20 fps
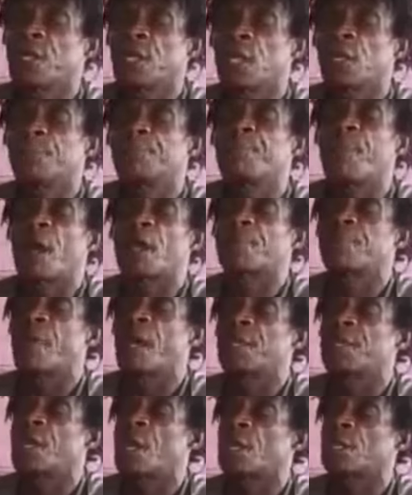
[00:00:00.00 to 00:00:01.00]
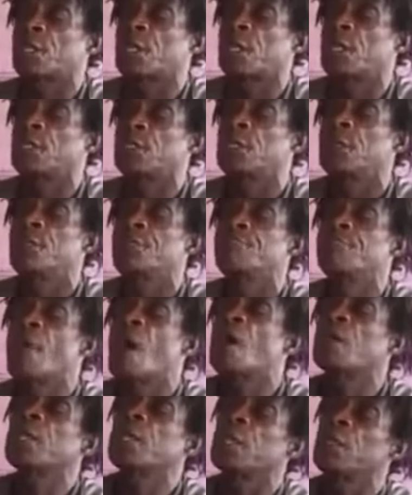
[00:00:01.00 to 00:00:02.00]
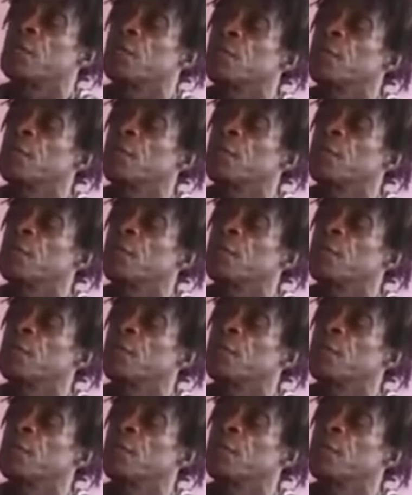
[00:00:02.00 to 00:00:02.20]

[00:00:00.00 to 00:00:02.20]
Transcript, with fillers: get bad mind again. Money,